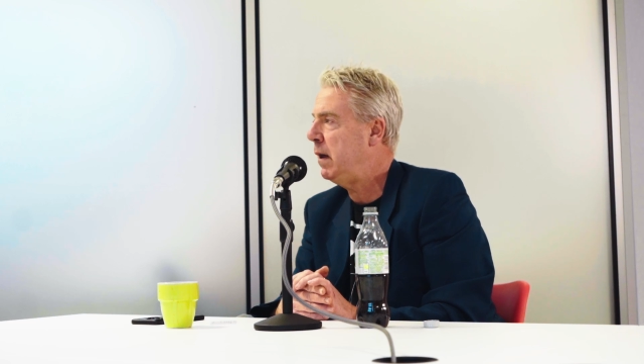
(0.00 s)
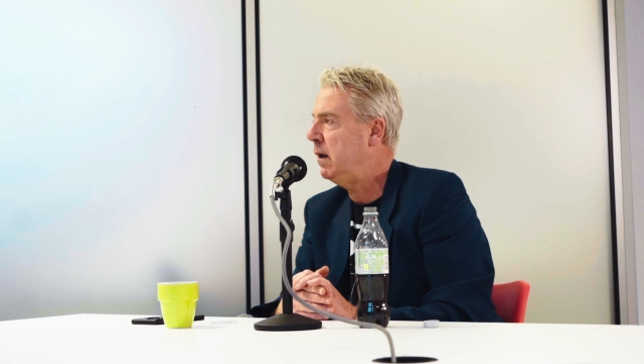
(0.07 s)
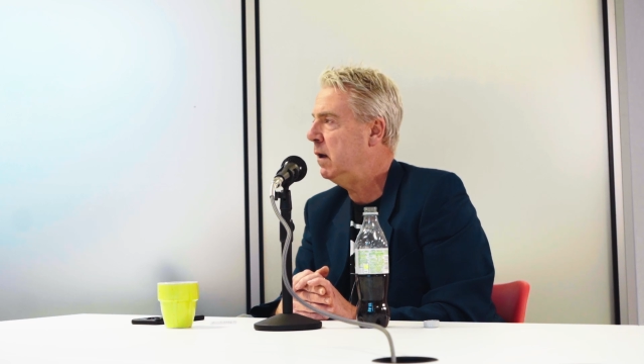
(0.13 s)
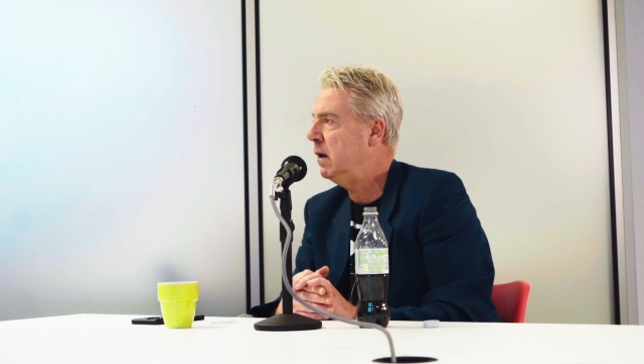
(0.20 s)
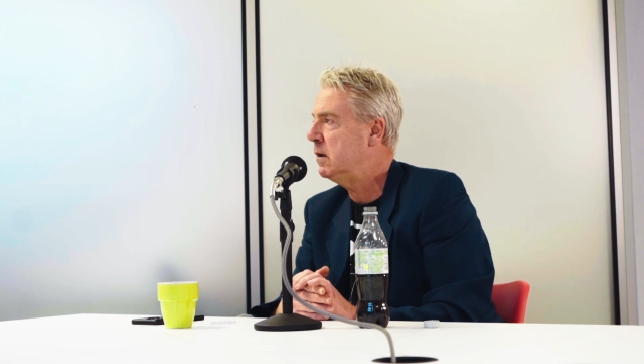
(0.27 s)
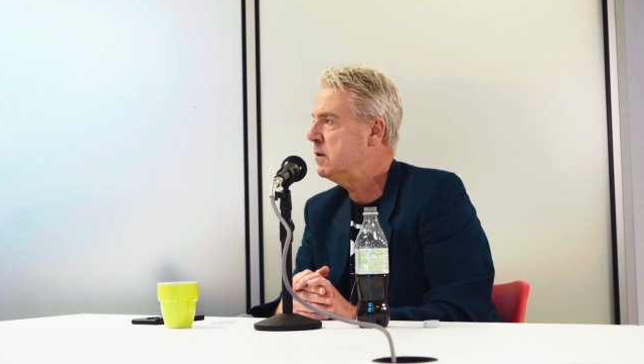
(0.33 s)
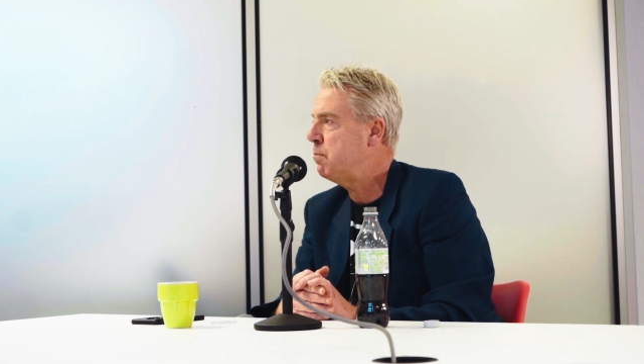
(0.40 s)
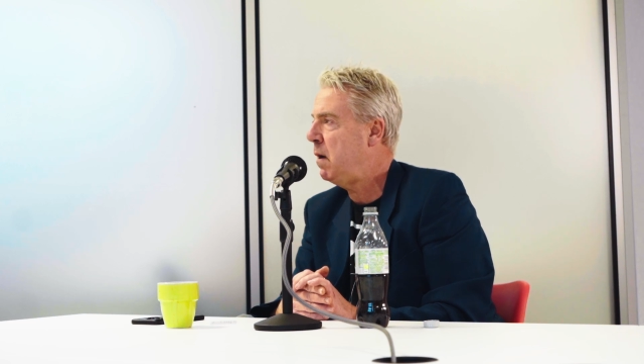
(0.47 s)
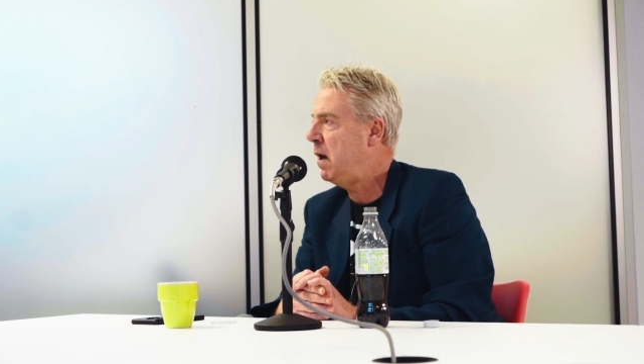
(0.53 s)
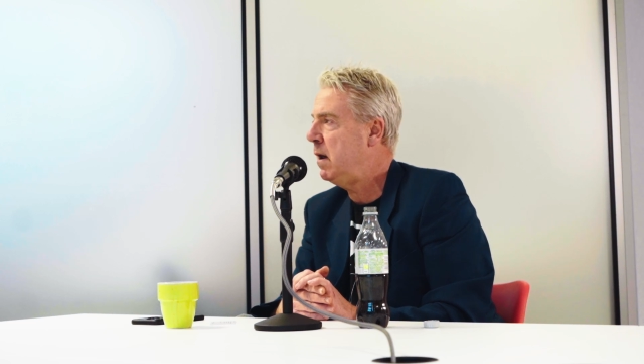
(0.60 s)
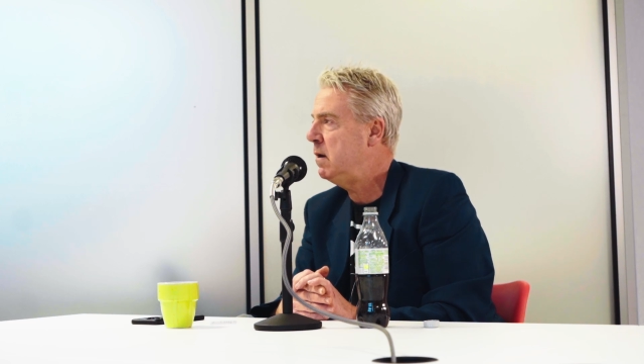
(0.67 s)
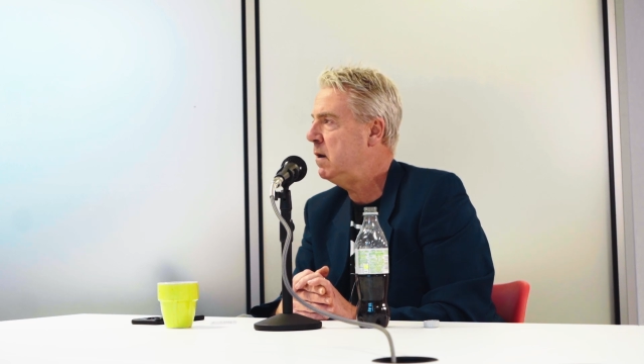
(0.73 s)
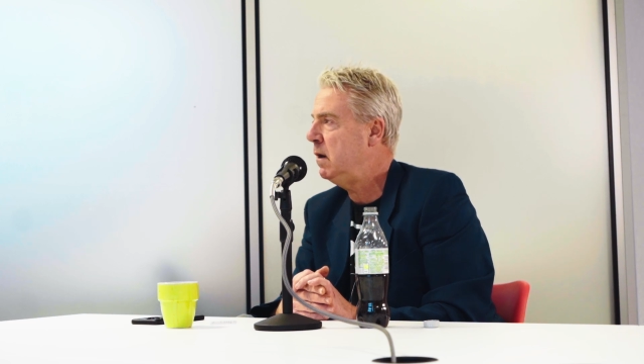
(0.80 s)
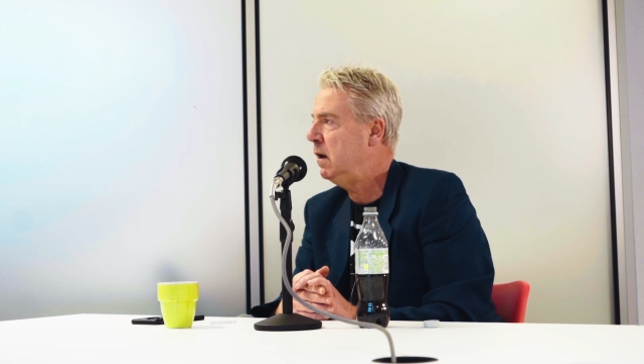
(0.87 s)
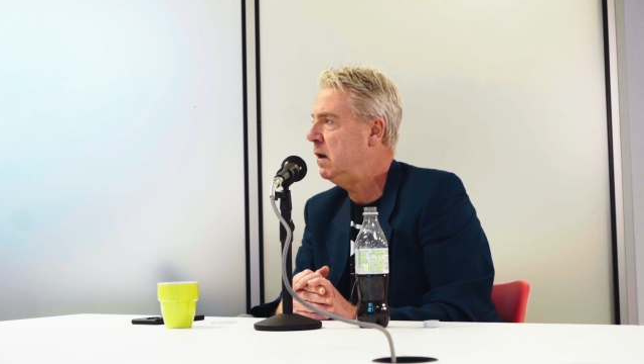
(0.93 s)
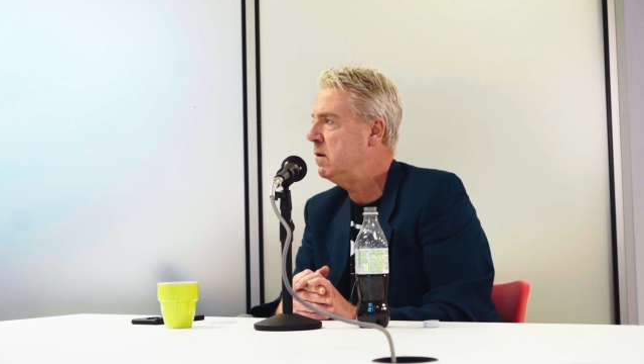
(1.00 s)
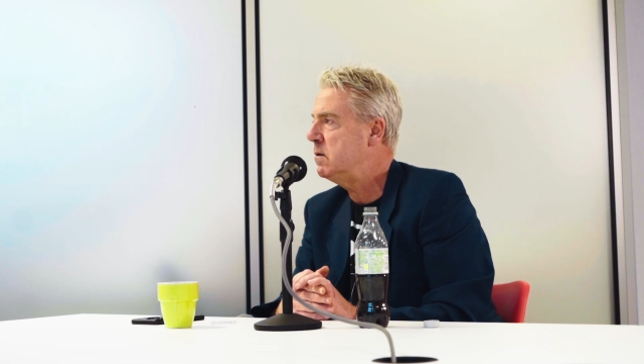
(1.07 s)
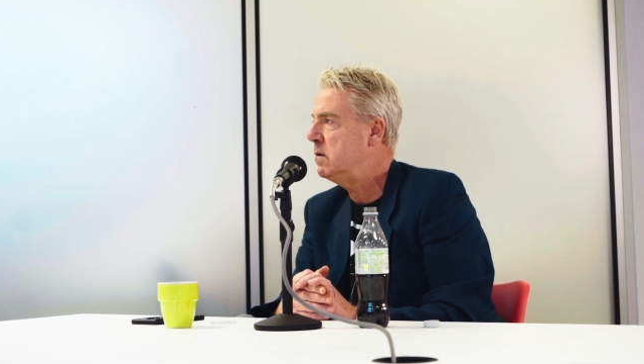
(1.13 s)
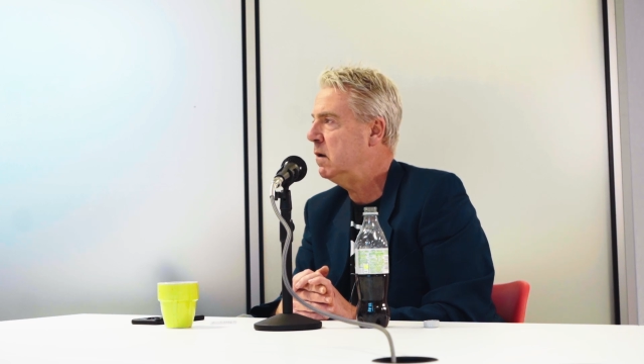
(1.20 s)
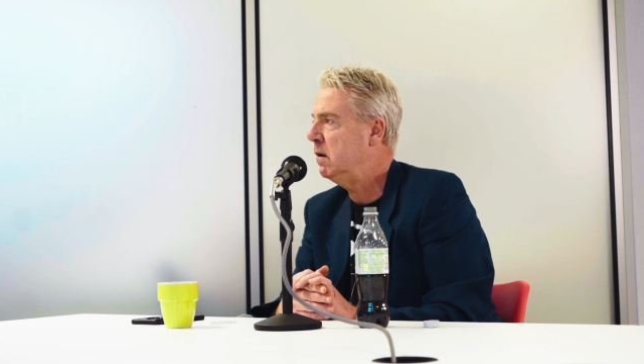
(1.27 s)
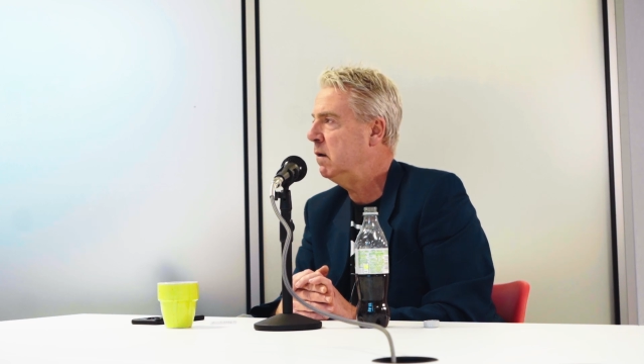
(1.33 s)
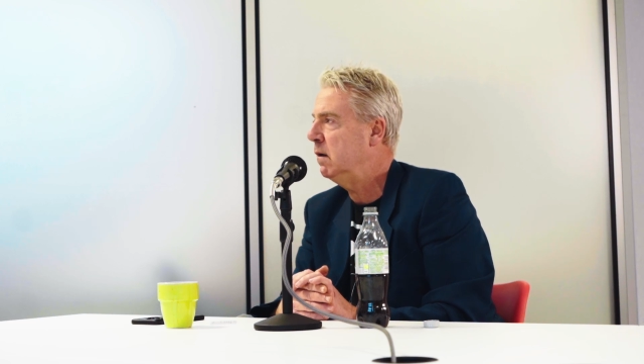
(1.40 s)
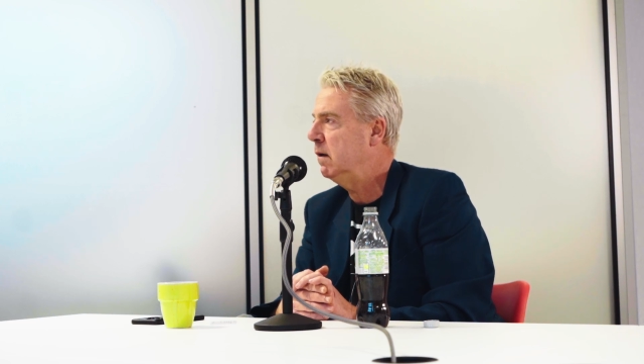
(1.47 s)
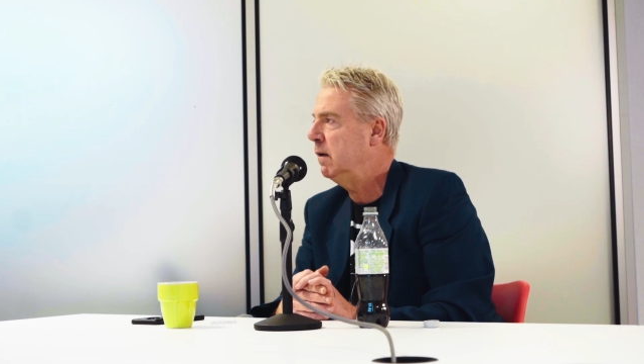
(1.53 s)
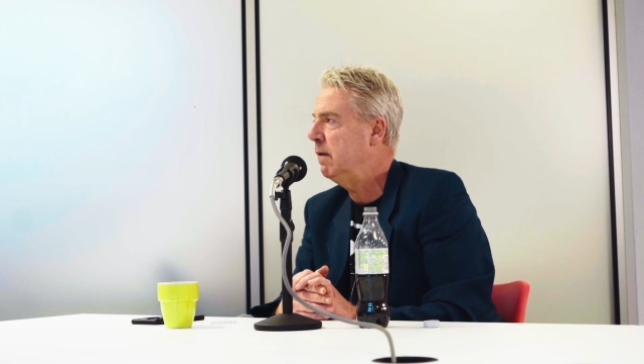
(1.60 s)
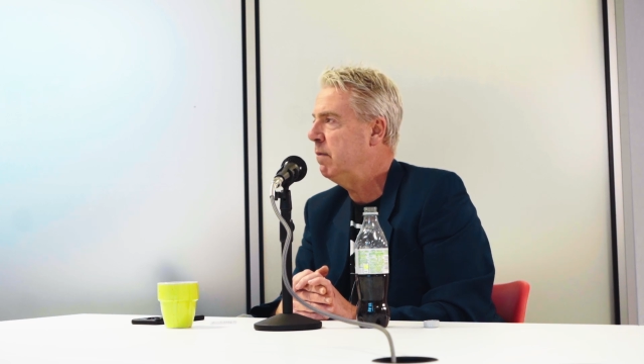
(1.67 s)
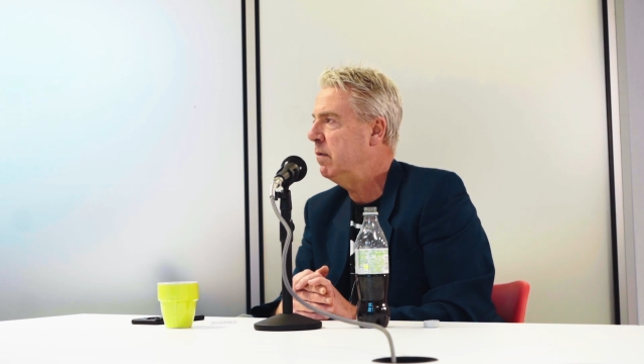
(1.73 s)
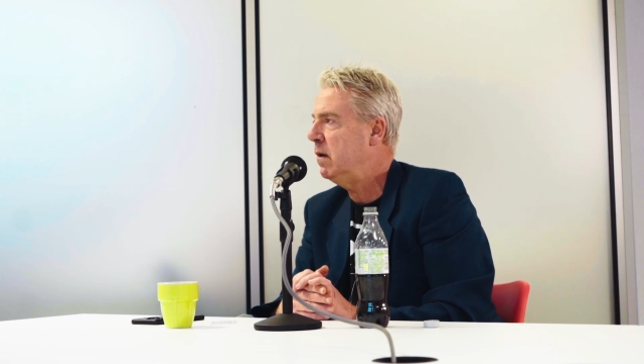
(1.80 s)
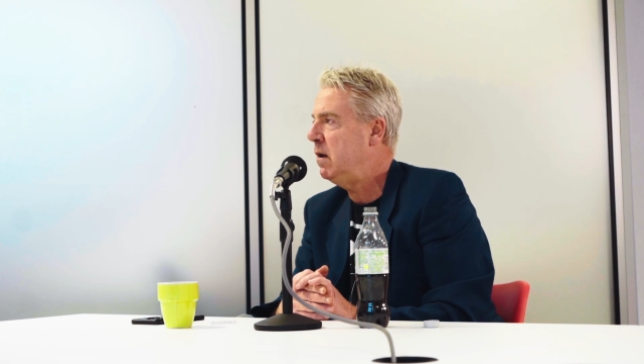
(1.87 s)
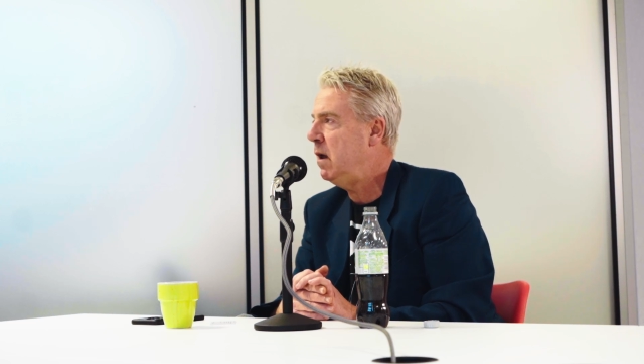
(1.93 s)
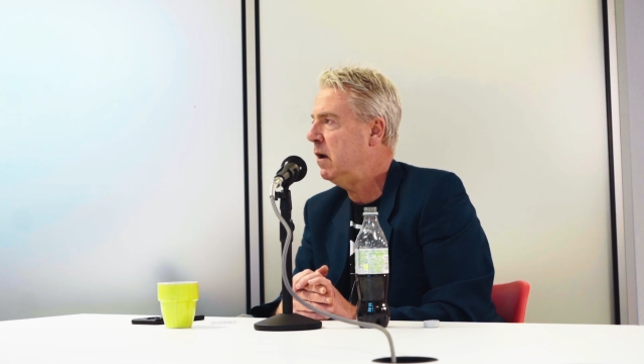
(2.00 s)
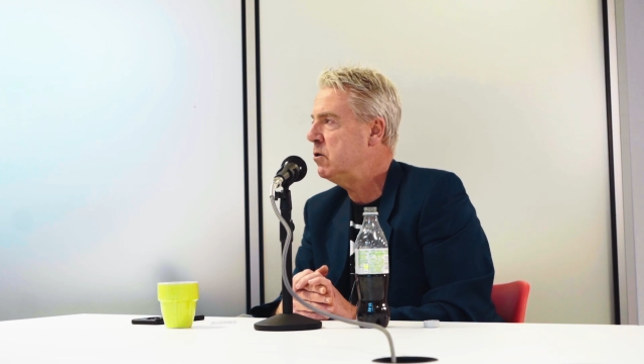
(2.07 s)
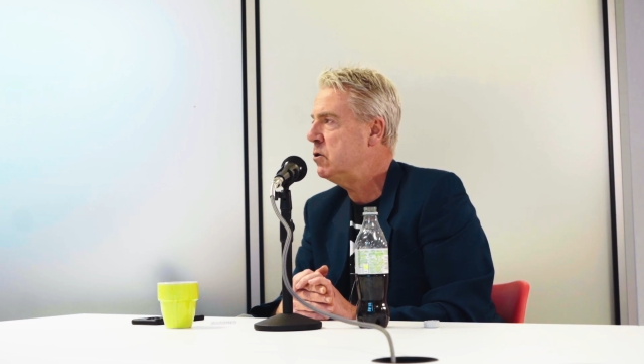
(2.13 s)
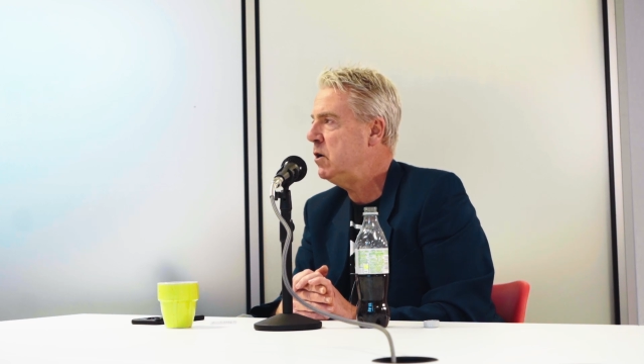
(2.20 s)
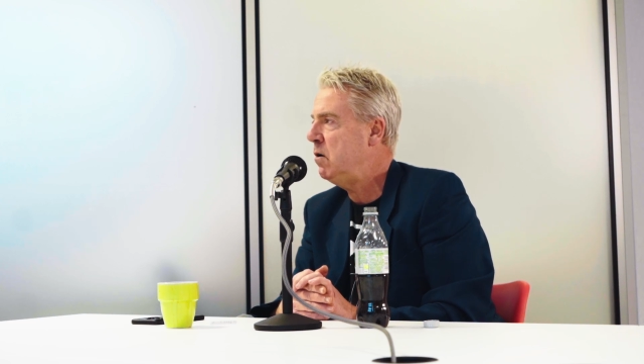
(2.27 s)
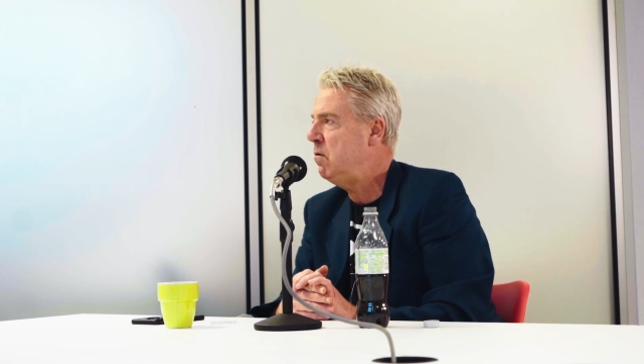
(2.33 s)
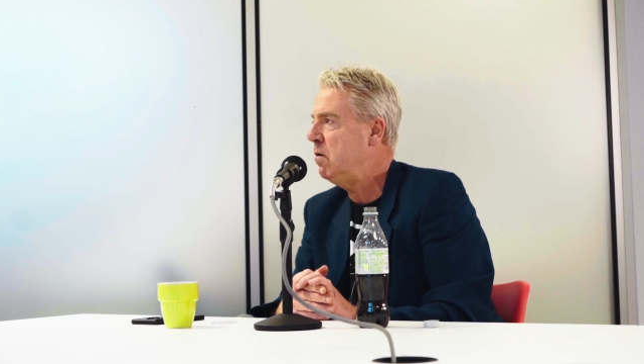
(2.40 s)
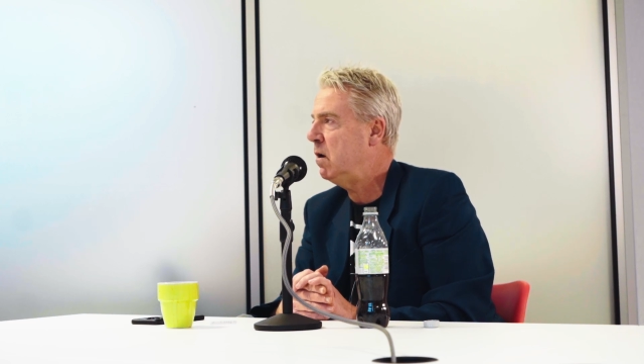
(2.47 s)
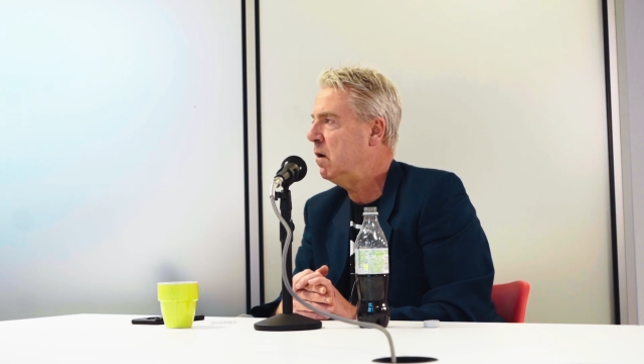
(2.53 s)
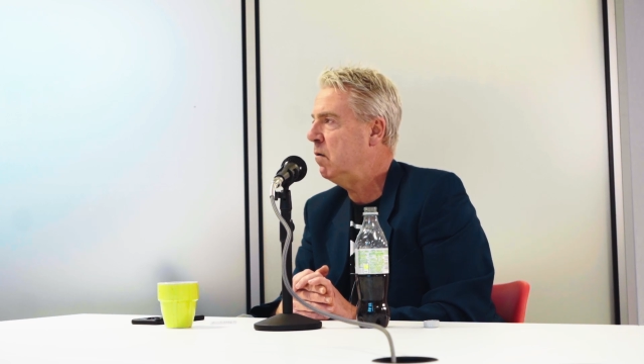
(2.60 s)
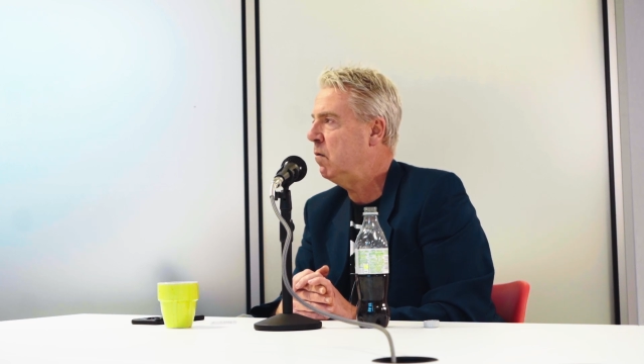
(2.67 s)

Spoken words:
expanding into the next unit.